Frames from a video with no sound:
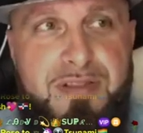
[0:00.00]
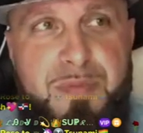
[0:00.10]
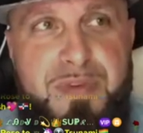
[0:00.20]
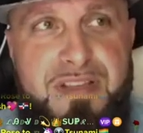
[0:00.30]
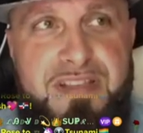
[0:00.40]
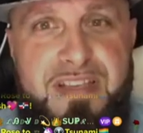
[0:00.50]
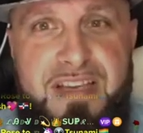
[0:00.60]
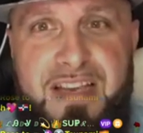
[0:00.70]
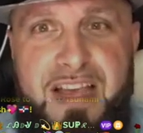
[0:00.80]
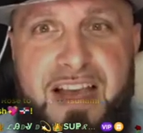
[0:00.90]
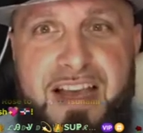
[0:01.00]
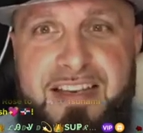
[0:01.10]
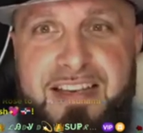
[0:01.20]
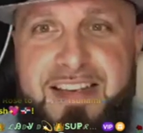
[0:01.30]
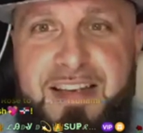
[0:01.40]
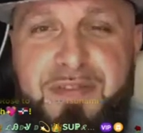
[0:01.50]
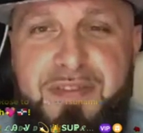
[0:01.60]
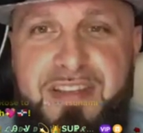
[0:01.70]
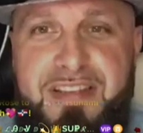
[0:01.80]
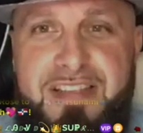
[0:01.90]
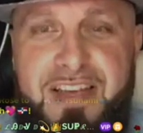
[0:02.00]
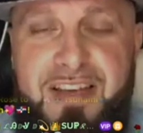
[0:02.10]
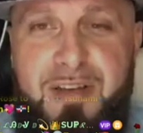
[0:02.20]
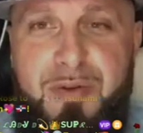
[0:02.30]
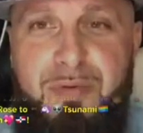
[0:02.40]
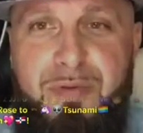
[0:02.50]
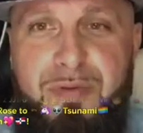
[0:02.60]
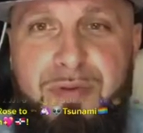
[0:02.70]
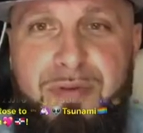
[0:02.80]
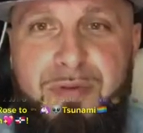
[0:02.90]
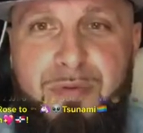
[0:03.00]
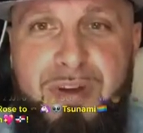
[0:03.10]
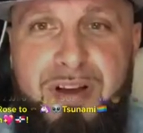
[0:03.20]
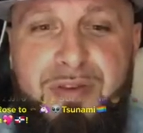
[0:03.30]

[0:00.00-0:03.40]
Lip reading: being said, I can definitely tell where you